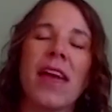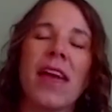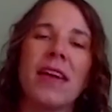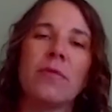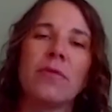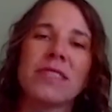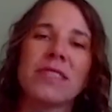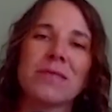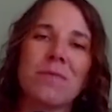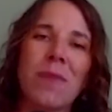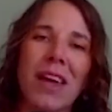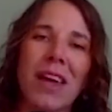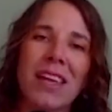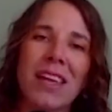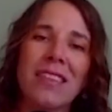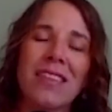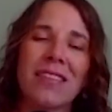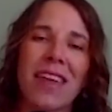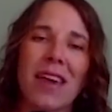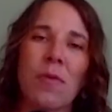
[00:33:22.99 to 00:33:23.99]
It was
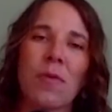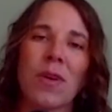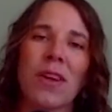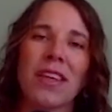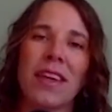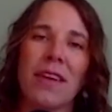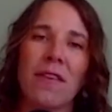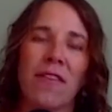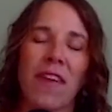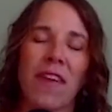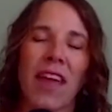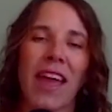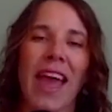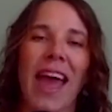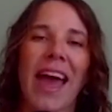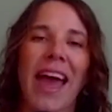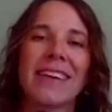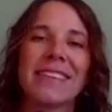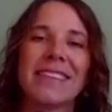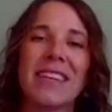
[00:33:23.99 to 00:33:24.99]
money that they were giving
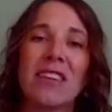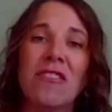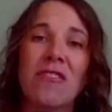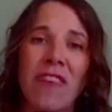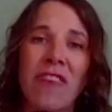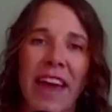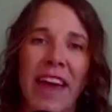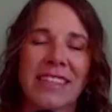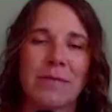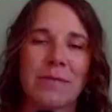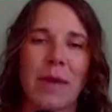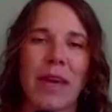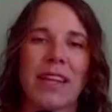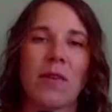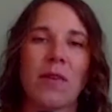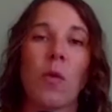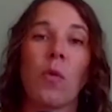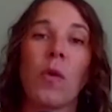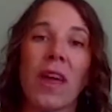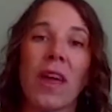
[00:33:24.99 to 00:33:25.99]
as an
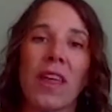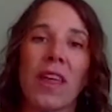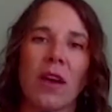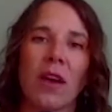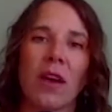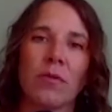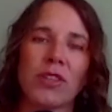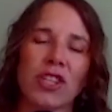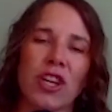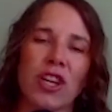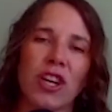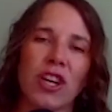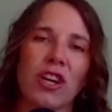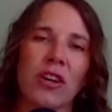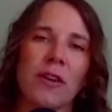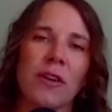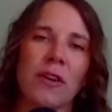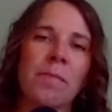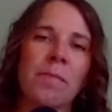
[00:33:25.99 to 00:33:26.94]
investment with a return.